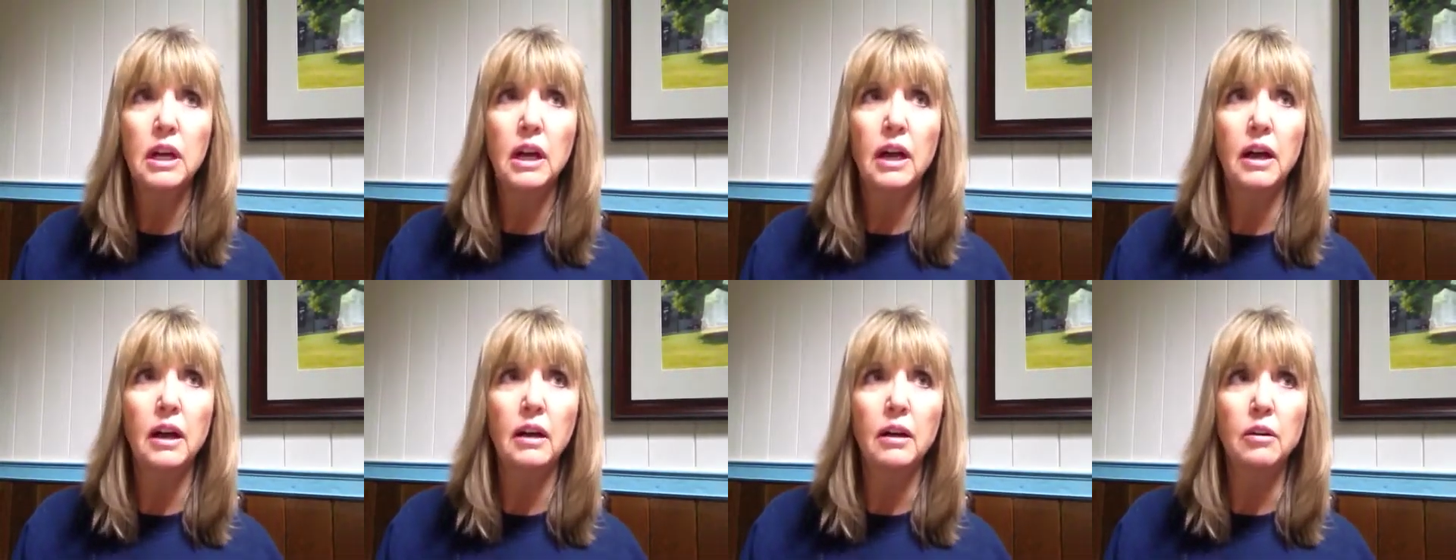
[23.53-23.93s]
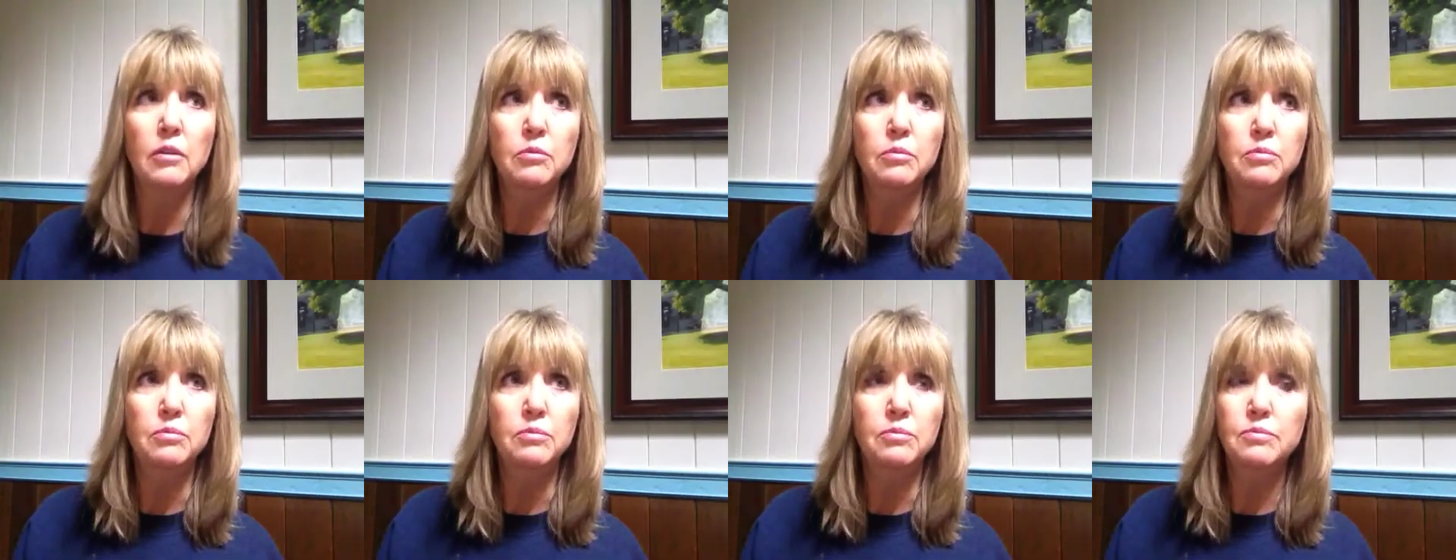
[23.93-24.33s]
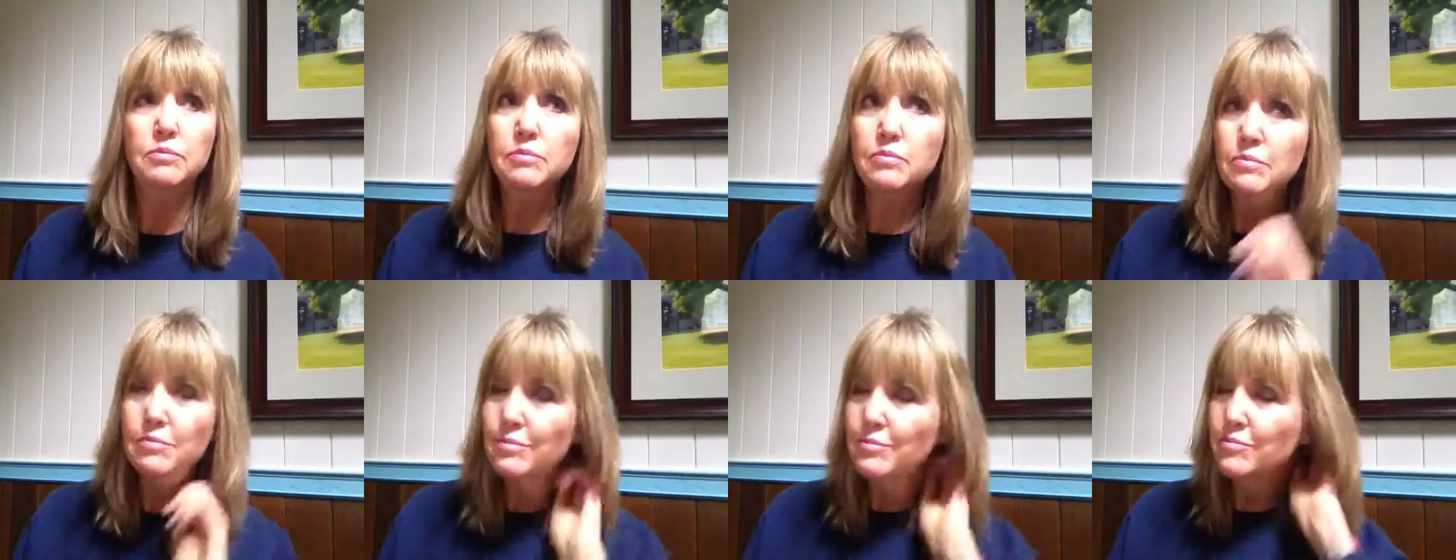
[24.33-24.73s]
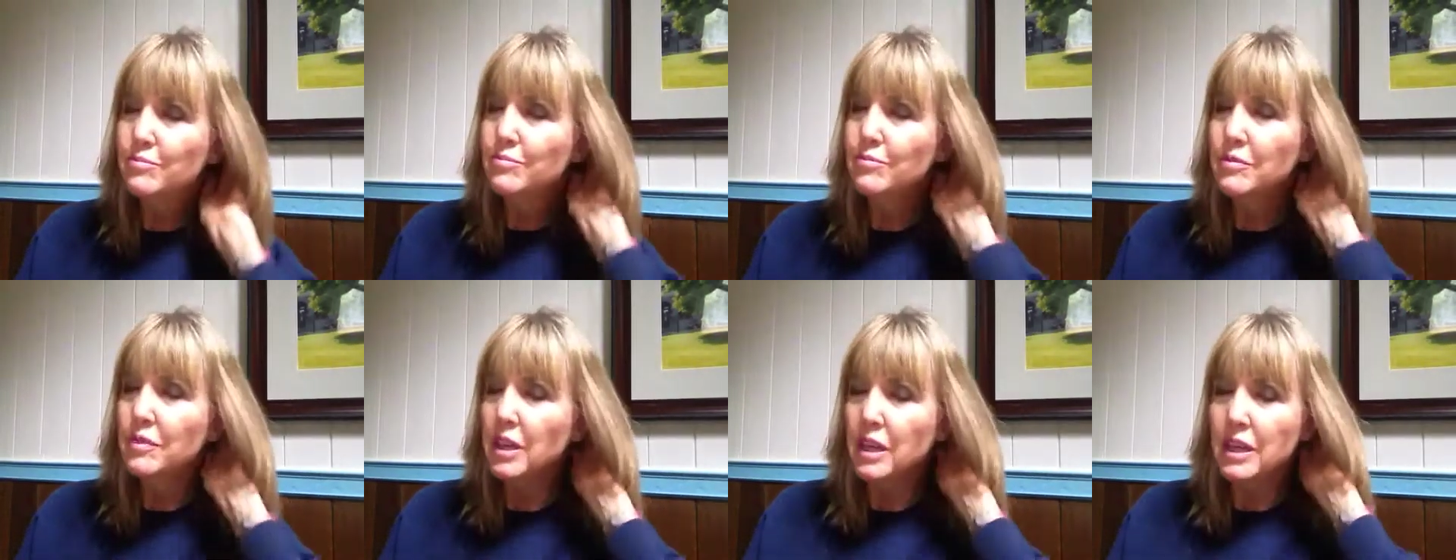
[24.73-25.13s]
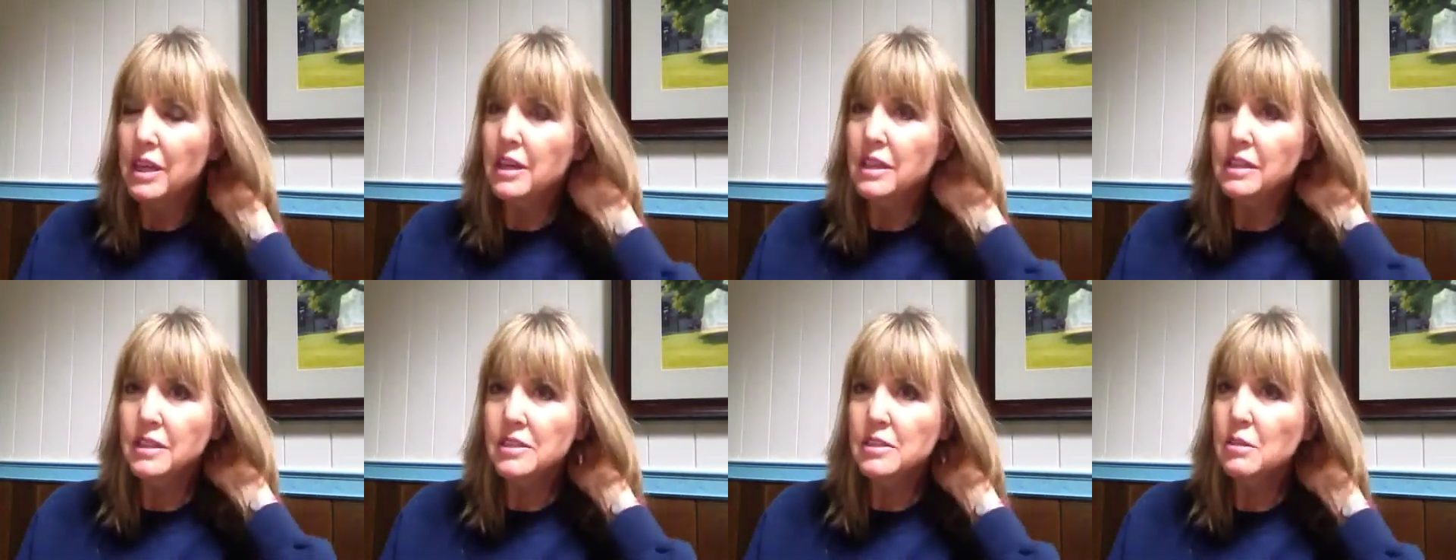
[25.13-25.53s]
It
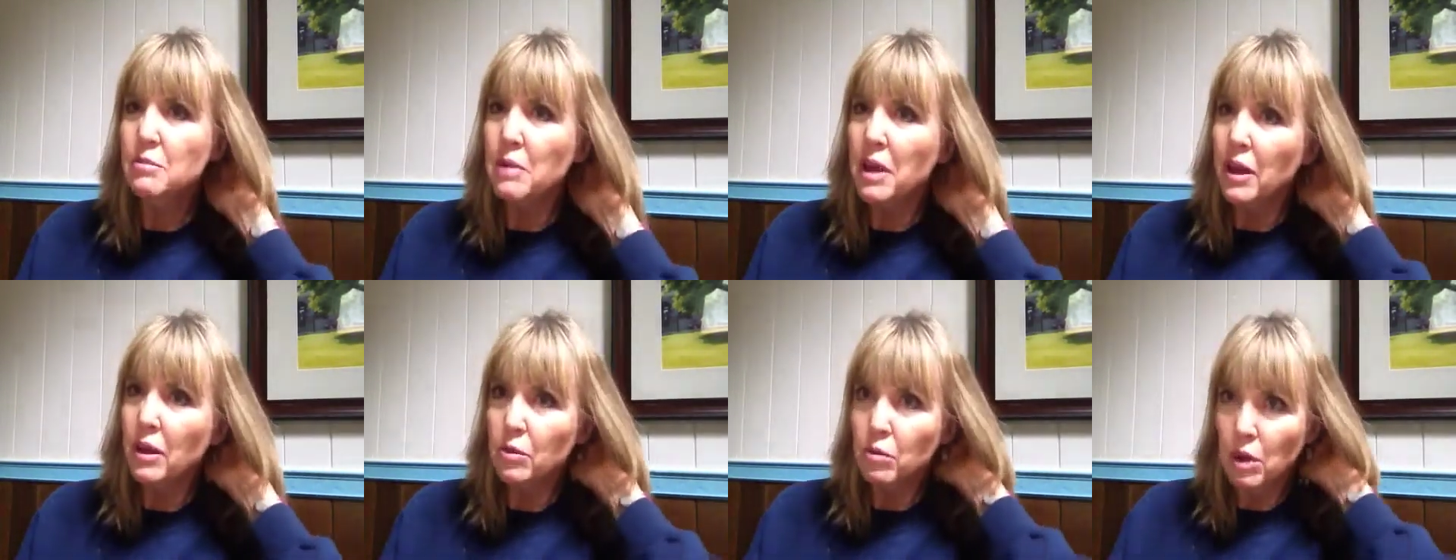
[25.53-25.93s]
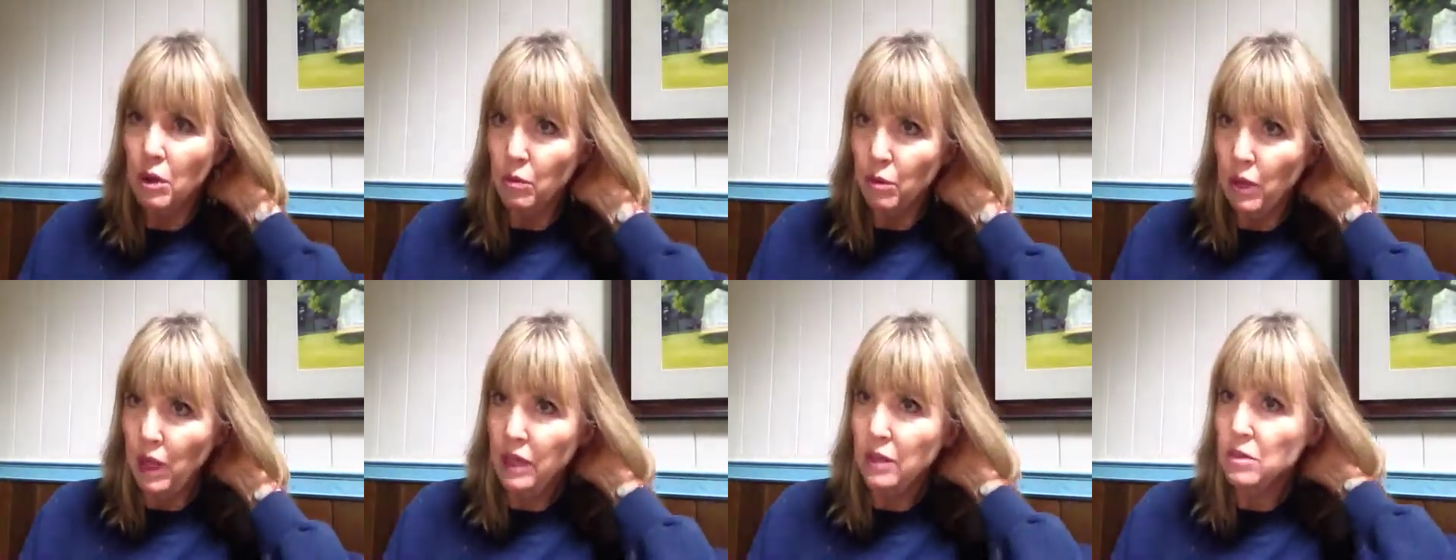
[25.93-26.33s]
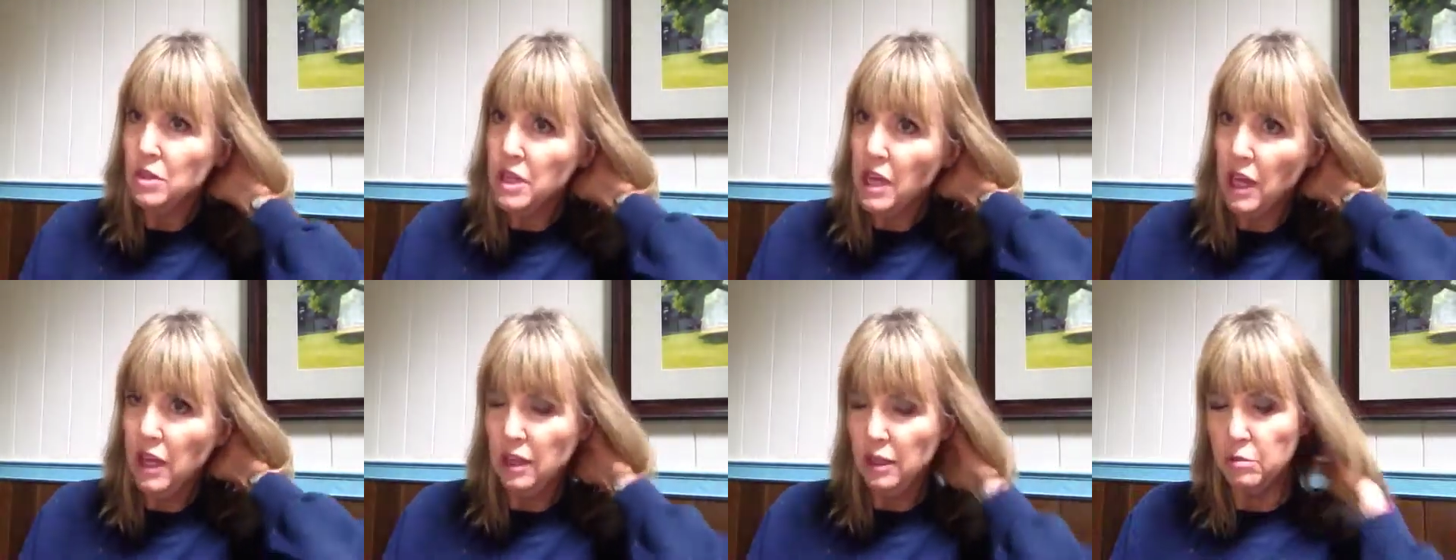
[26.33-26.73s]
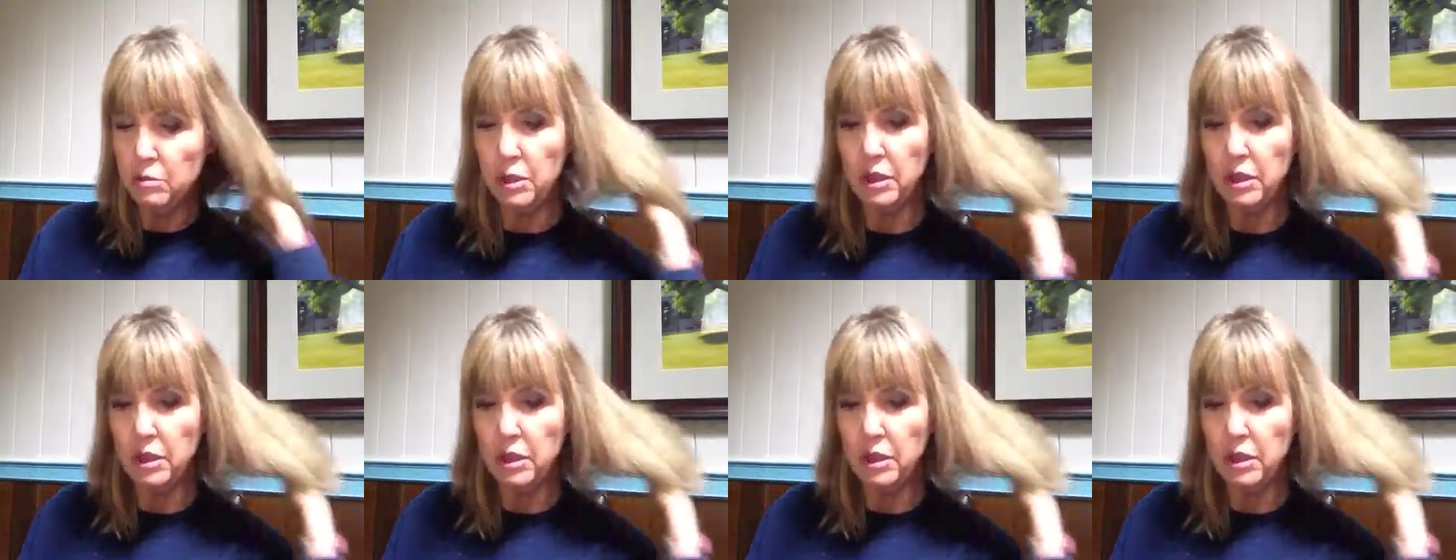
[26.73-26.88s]
kind of doesn't matter what way you tell it,